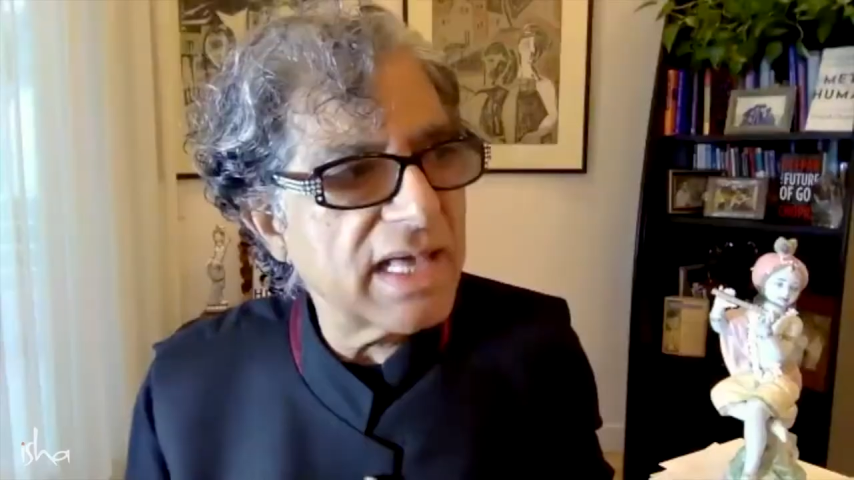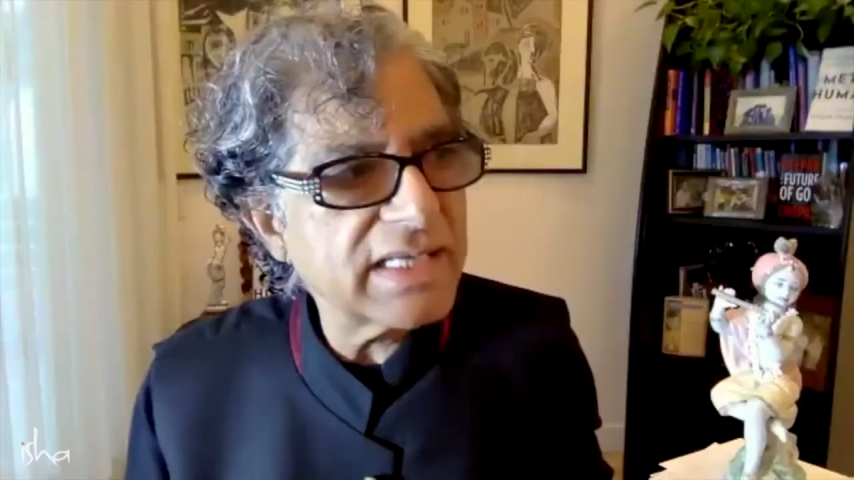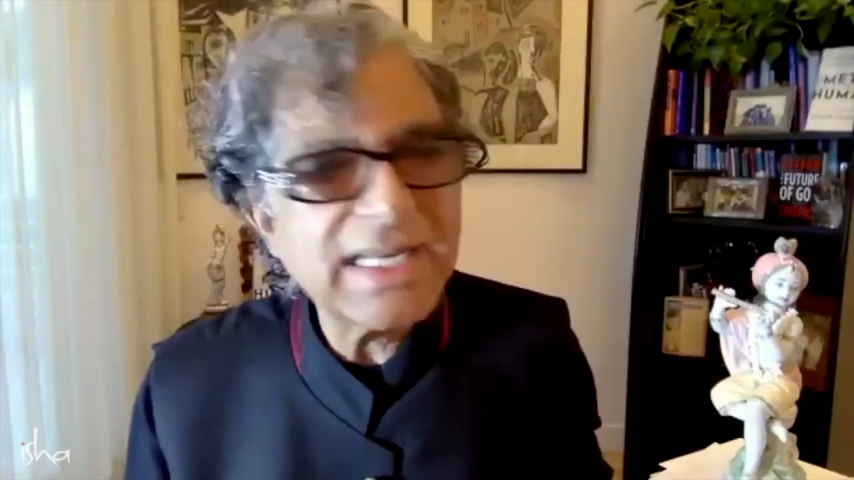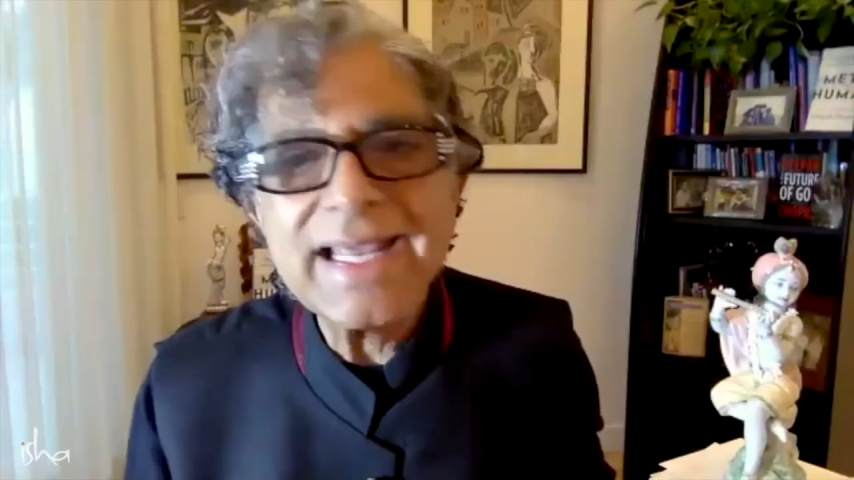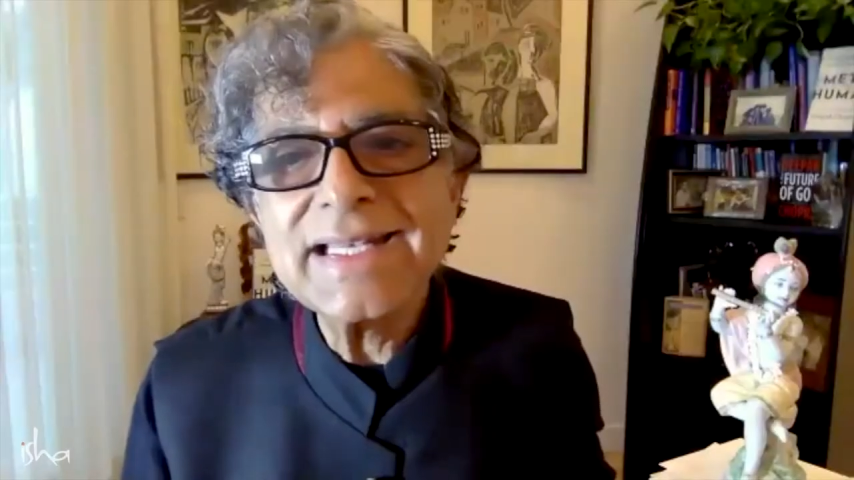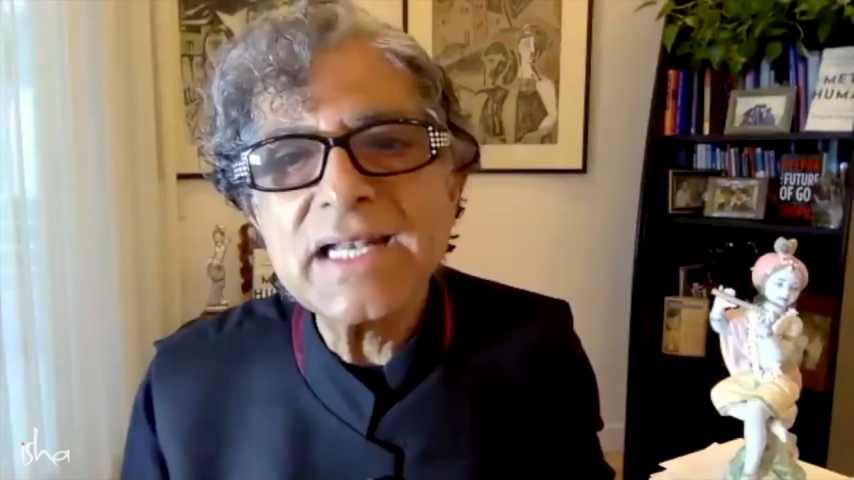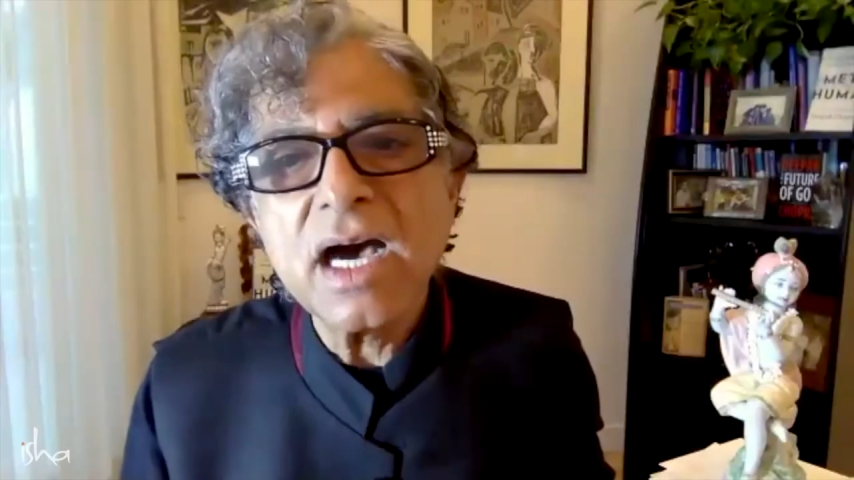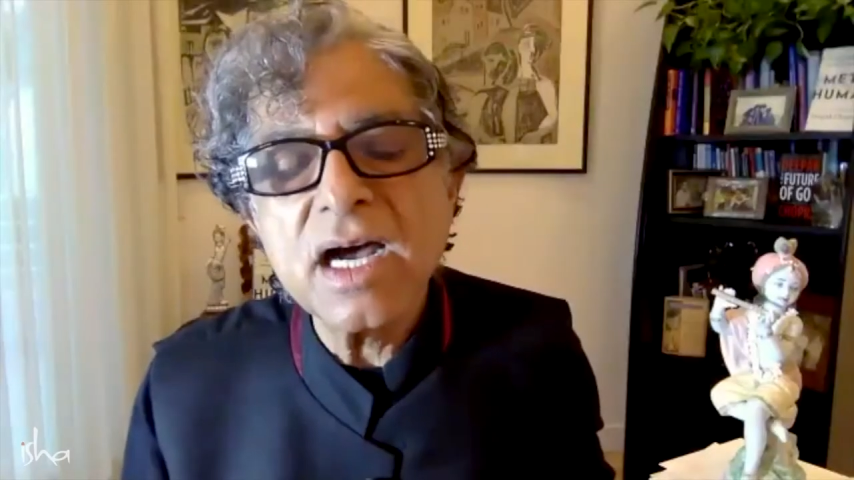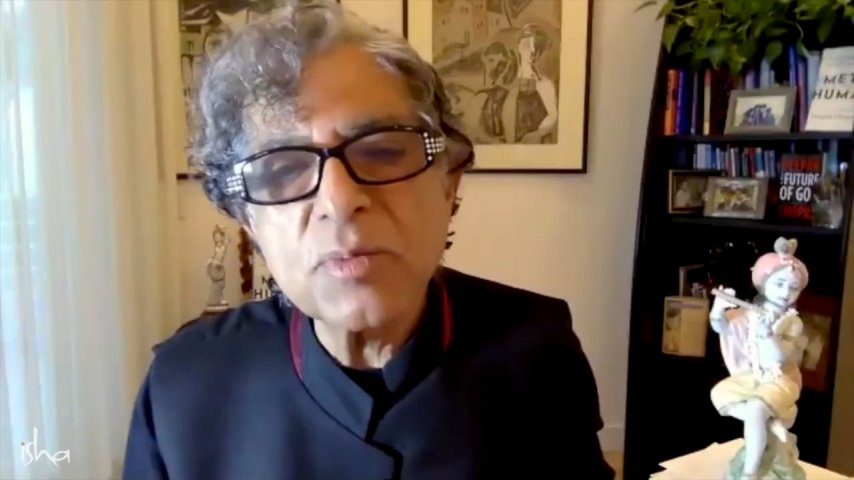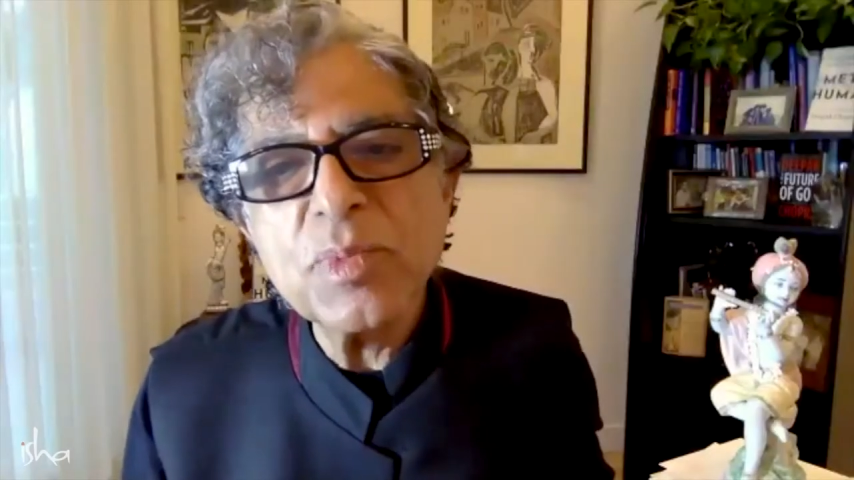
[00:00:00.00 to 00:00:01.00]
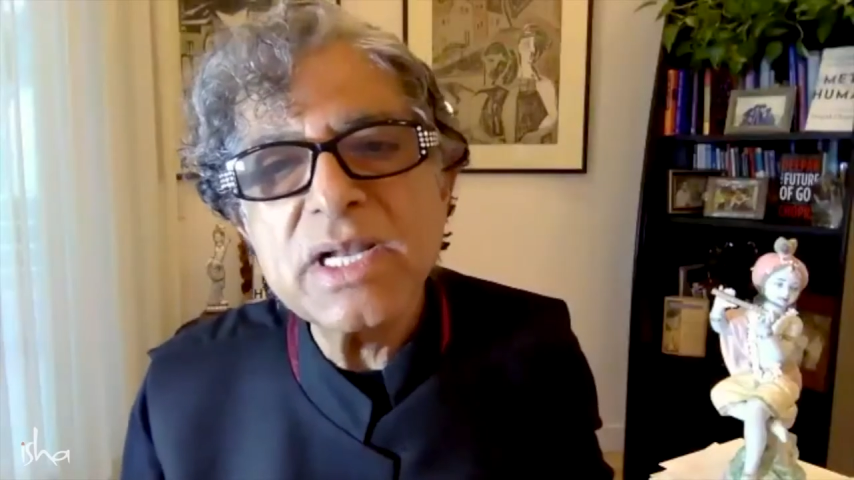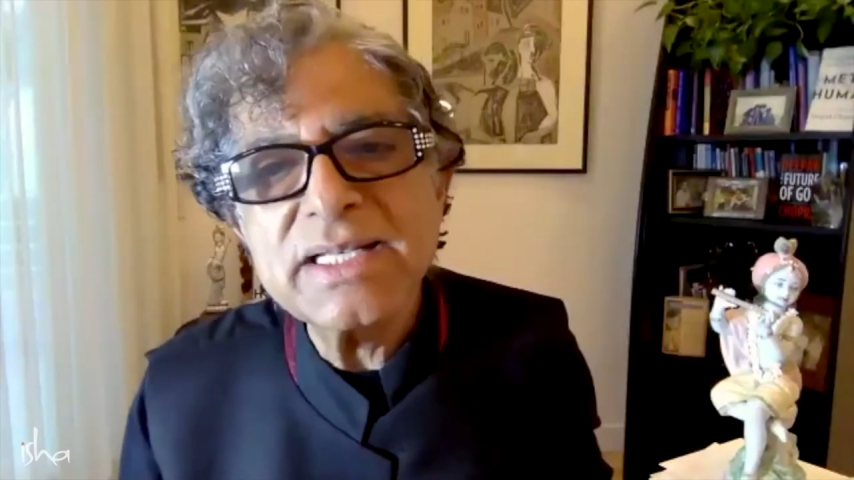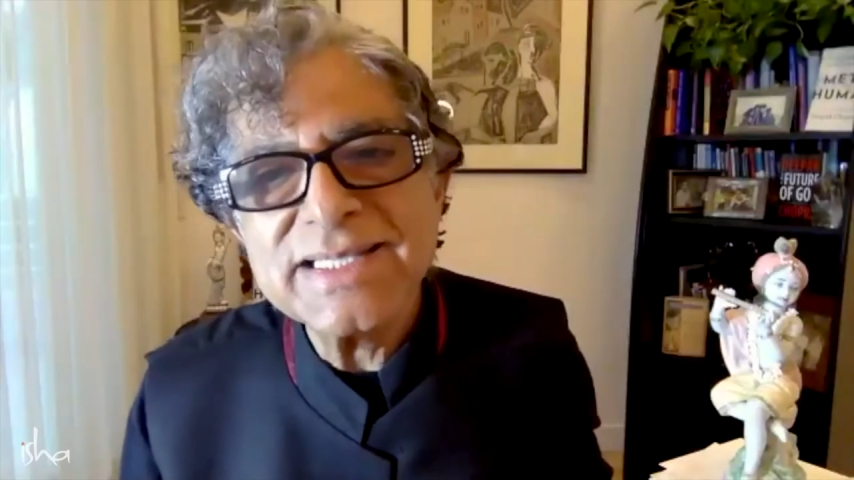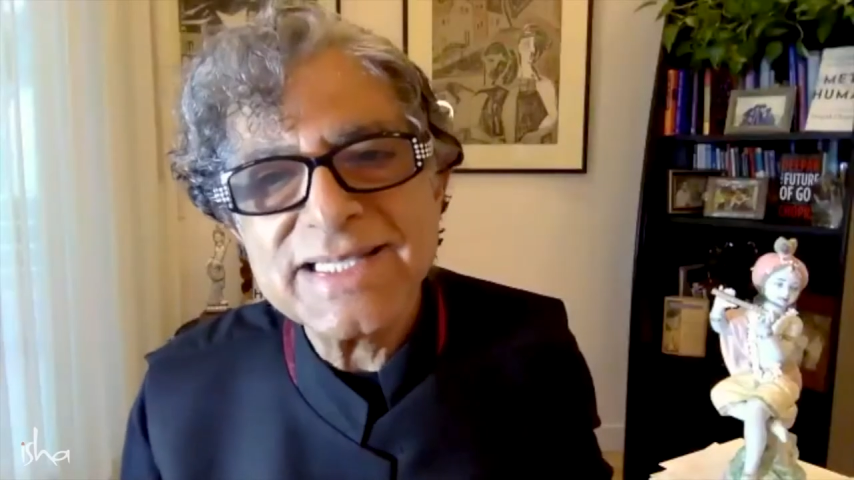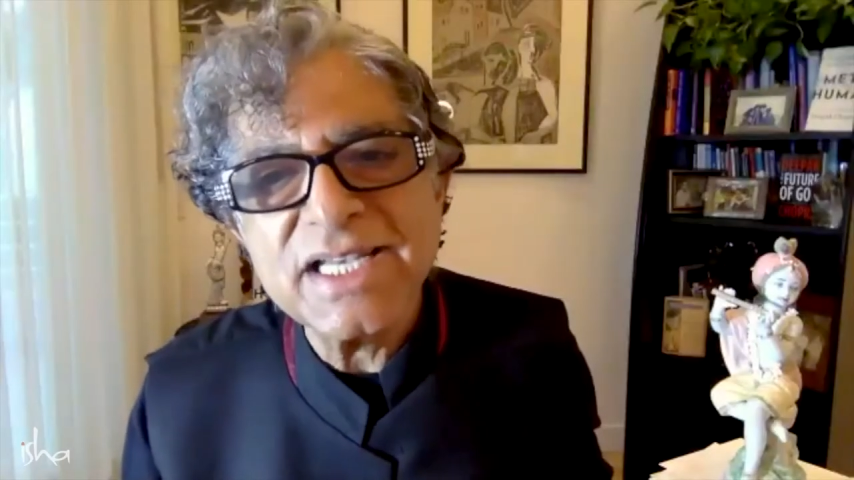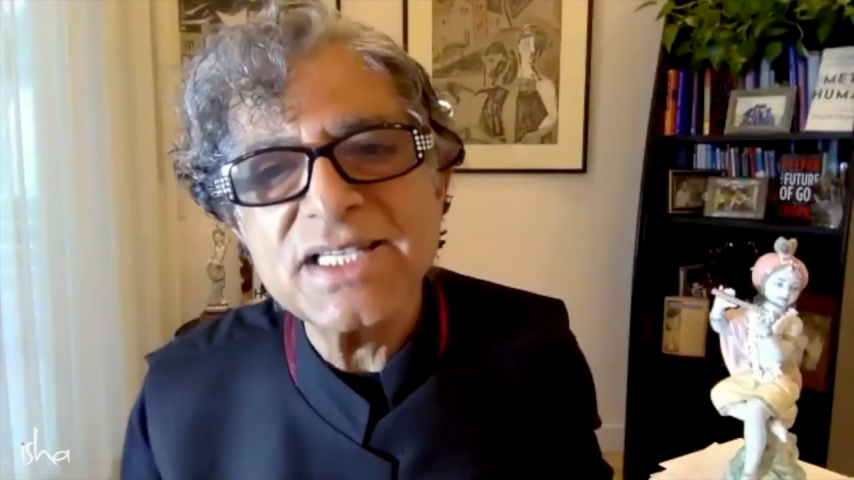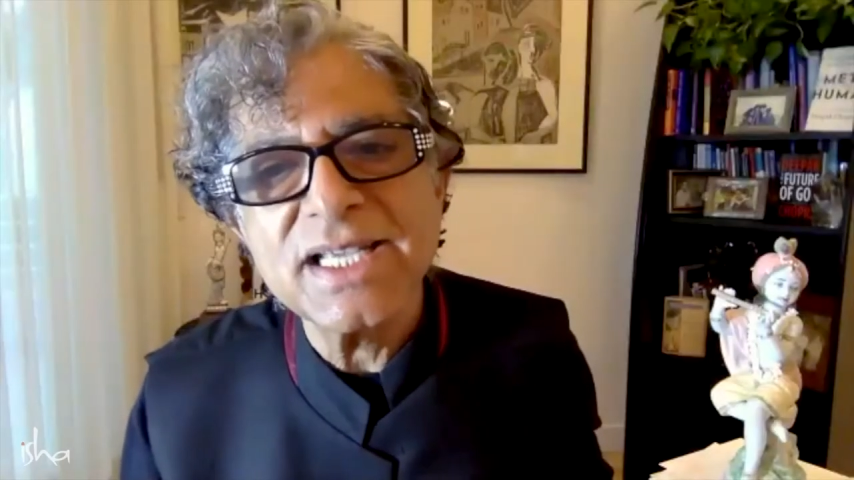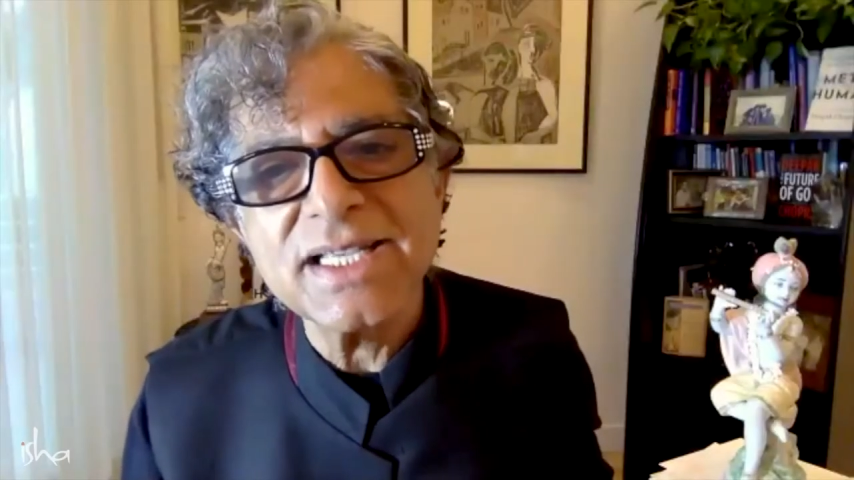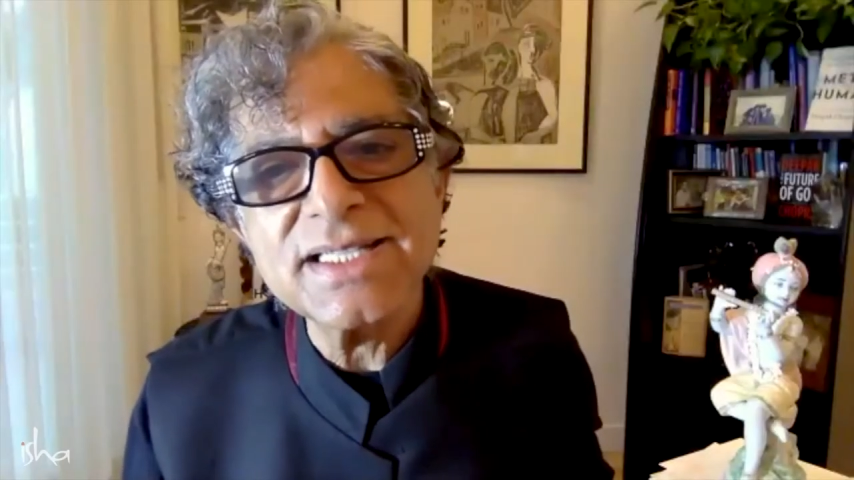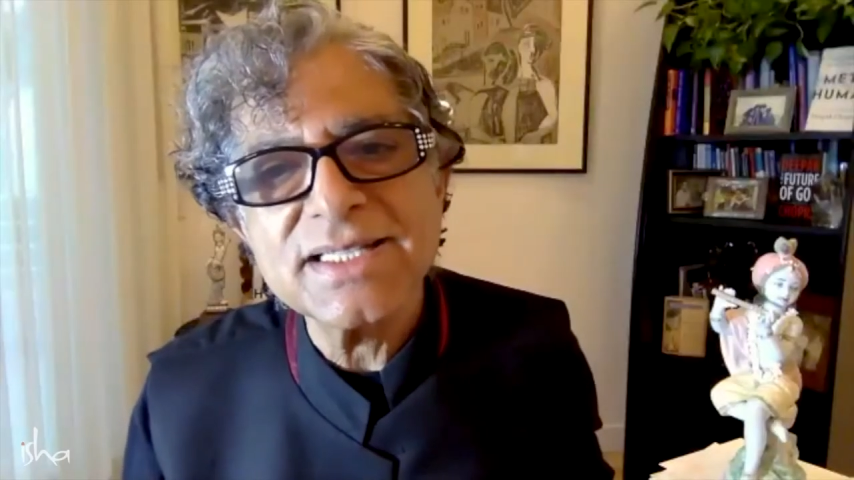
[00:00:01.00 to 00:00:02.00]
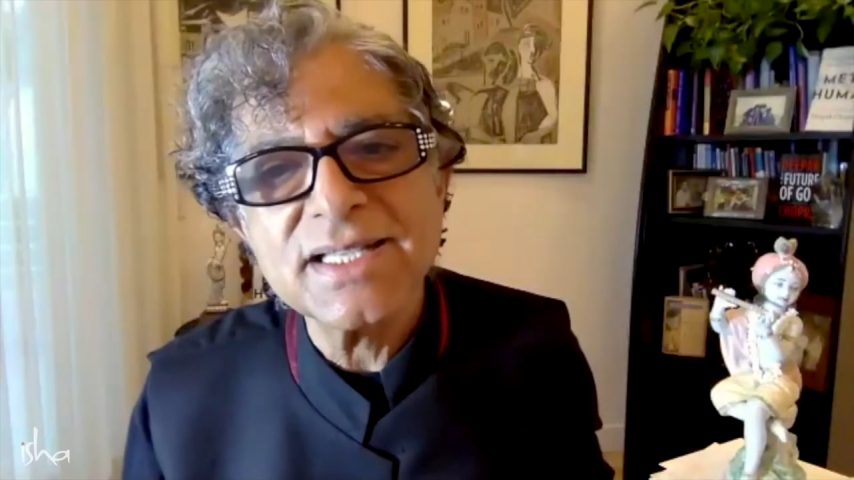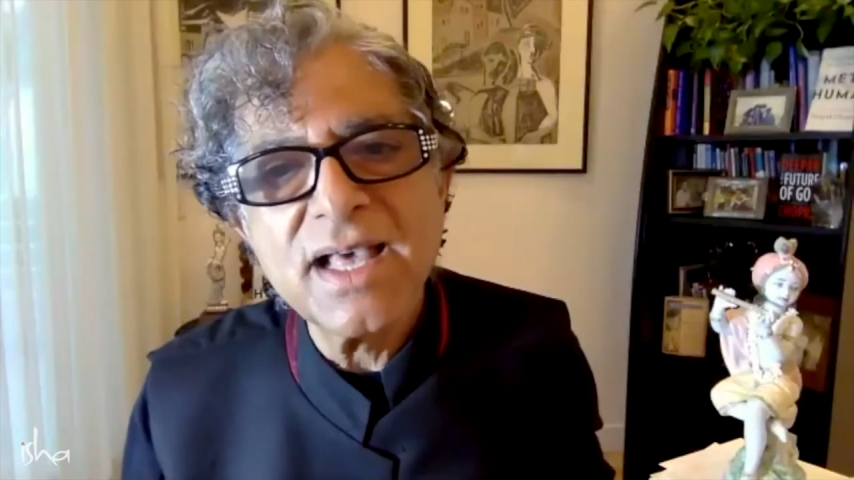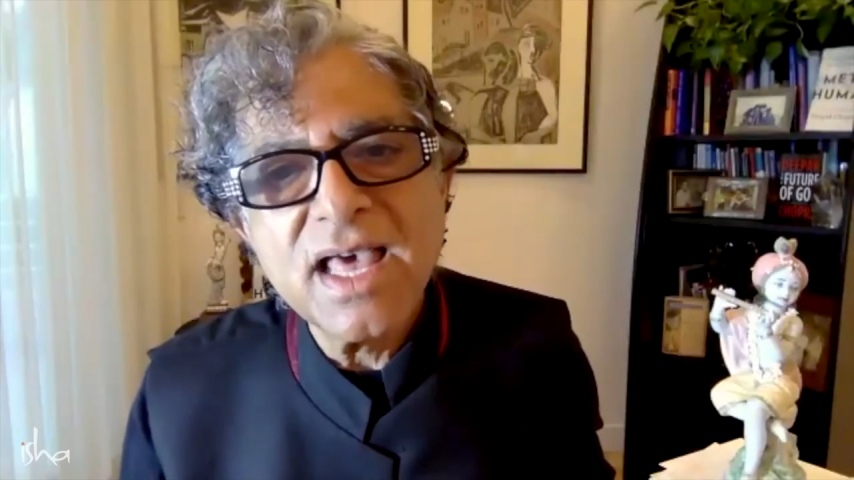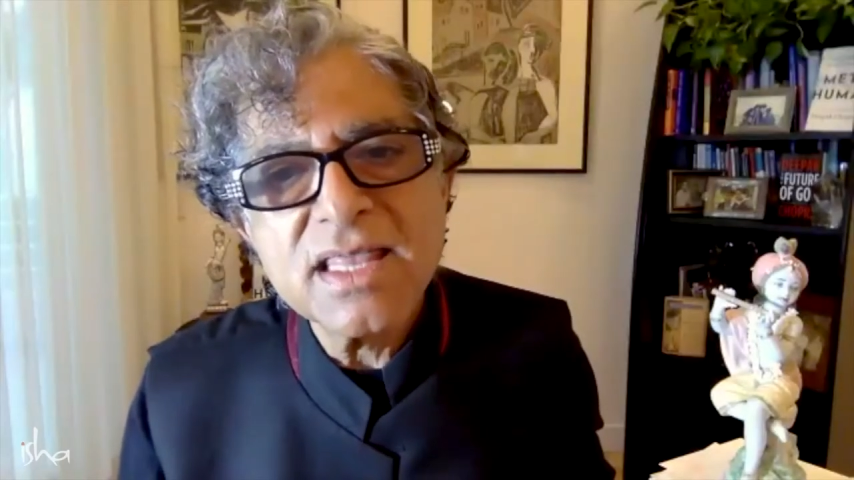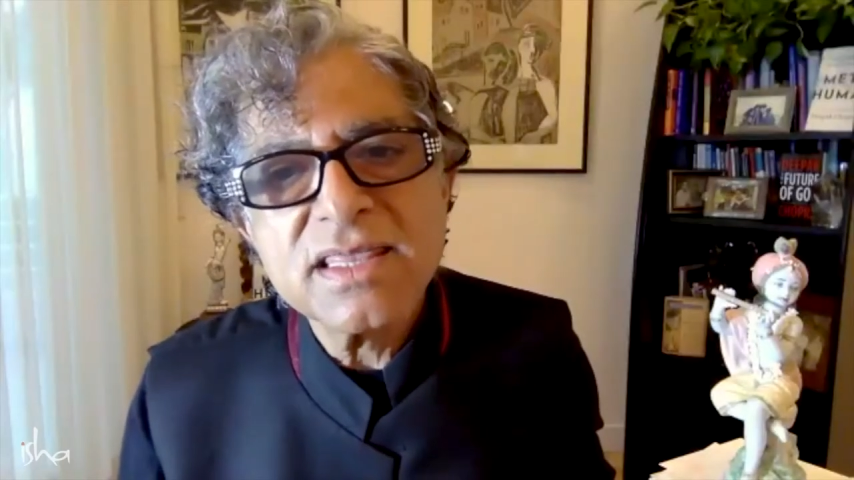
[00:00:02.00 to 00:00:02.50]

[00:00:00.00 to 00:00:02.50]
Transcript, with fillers: that in urban cities,